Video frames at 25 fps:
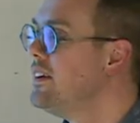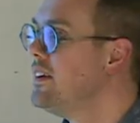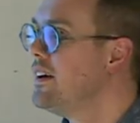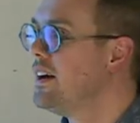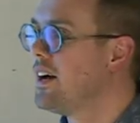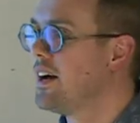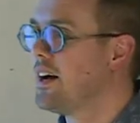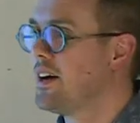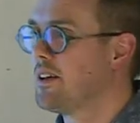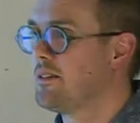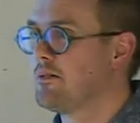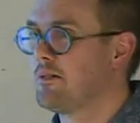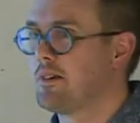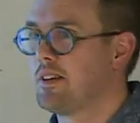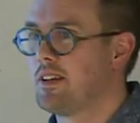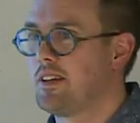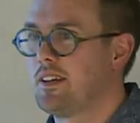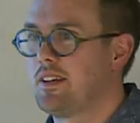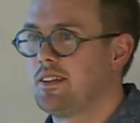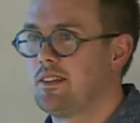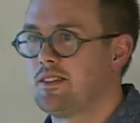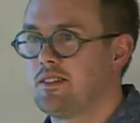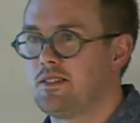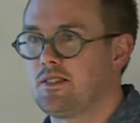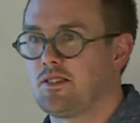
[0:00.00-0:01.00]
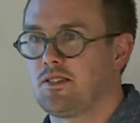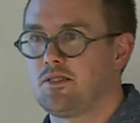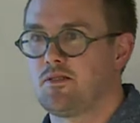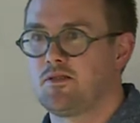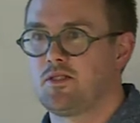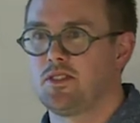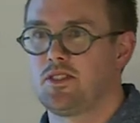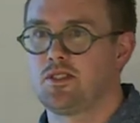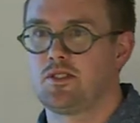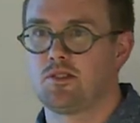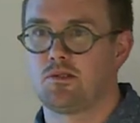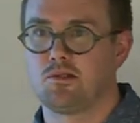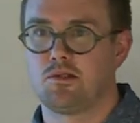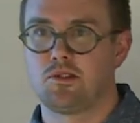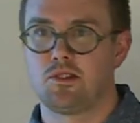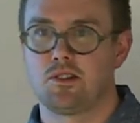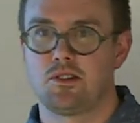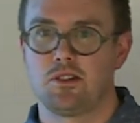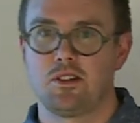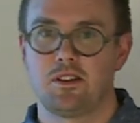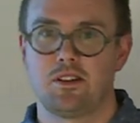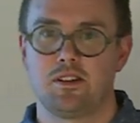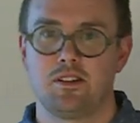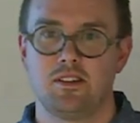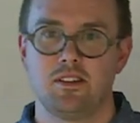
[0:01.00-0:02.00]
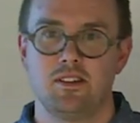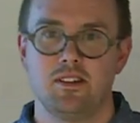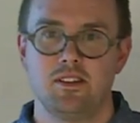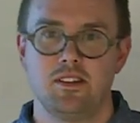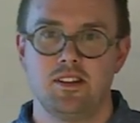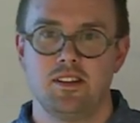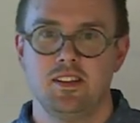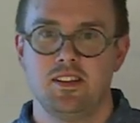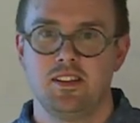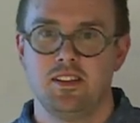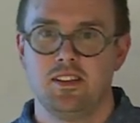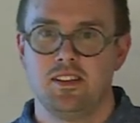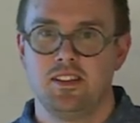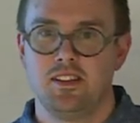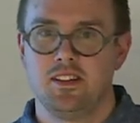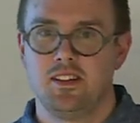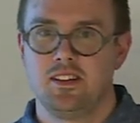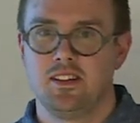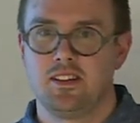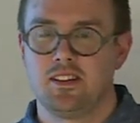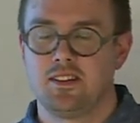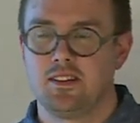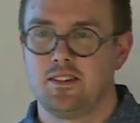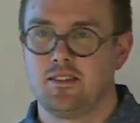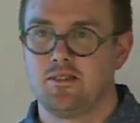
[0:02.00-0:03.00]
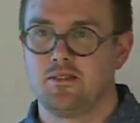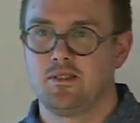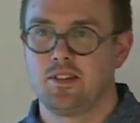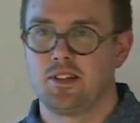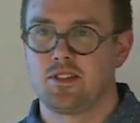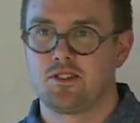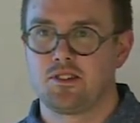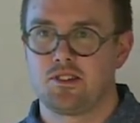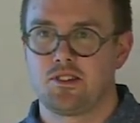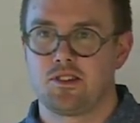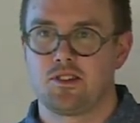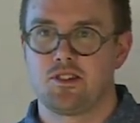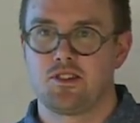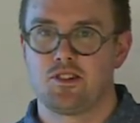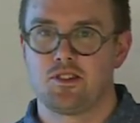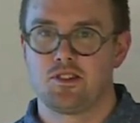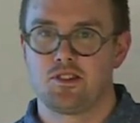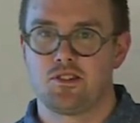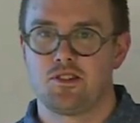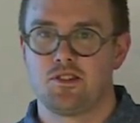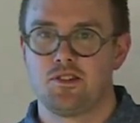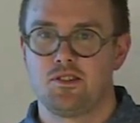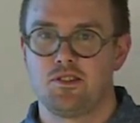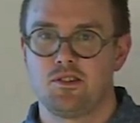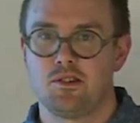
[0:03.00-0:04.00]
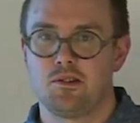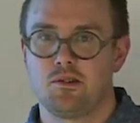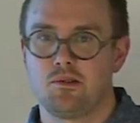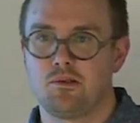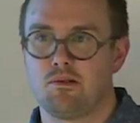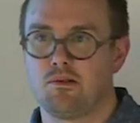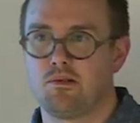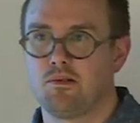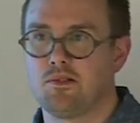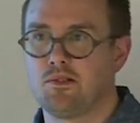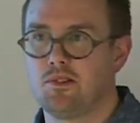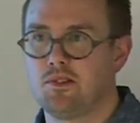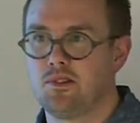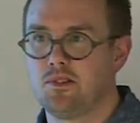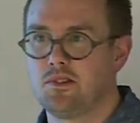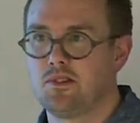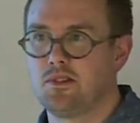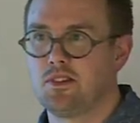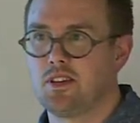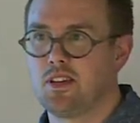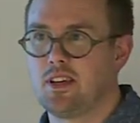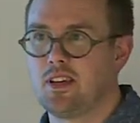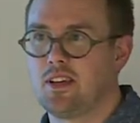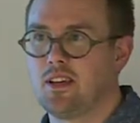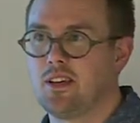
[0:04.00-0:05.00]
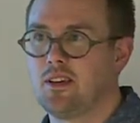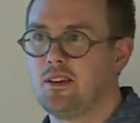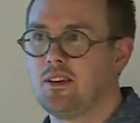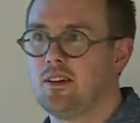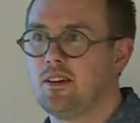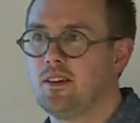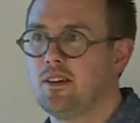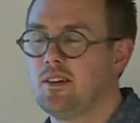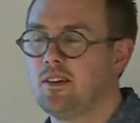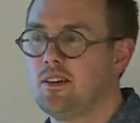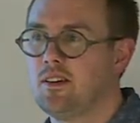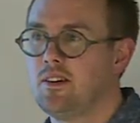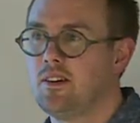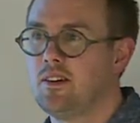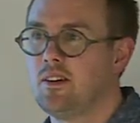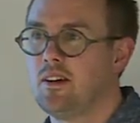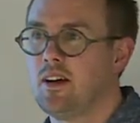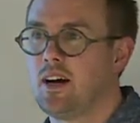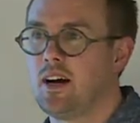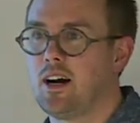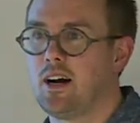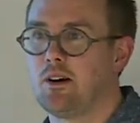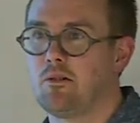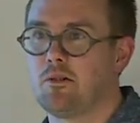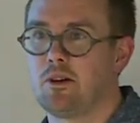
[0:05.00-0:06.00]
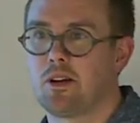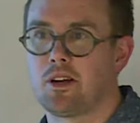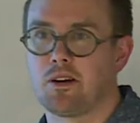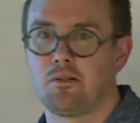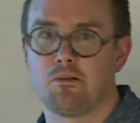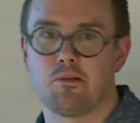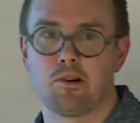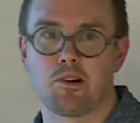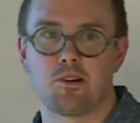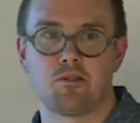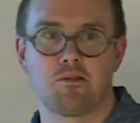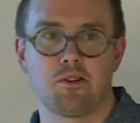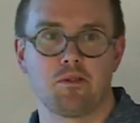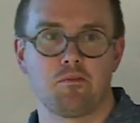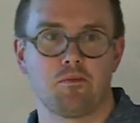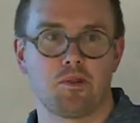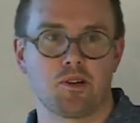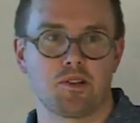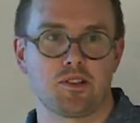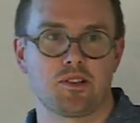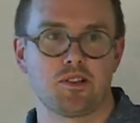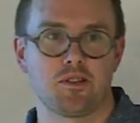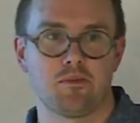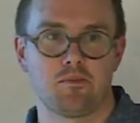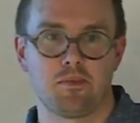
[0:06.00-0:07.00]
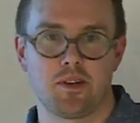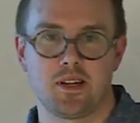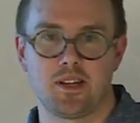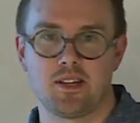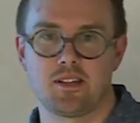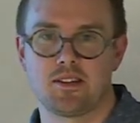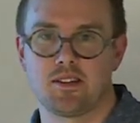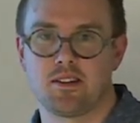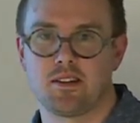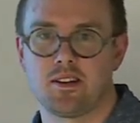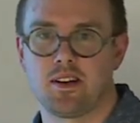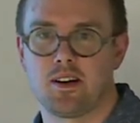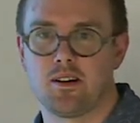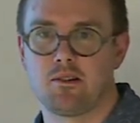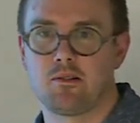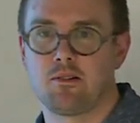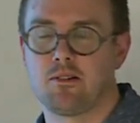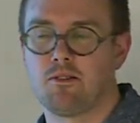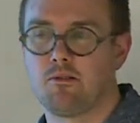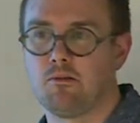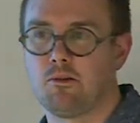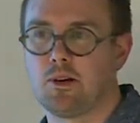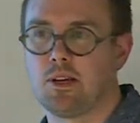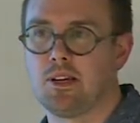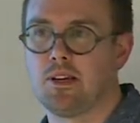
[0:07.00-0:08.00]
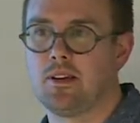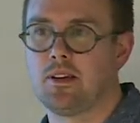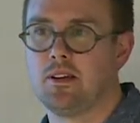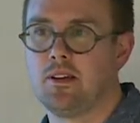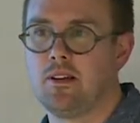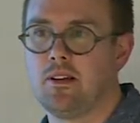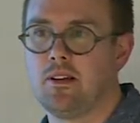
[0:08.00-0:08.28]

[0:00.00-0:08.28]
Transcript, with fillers: and we need sort of social uh, researchers to to see how we can work with participation, how can we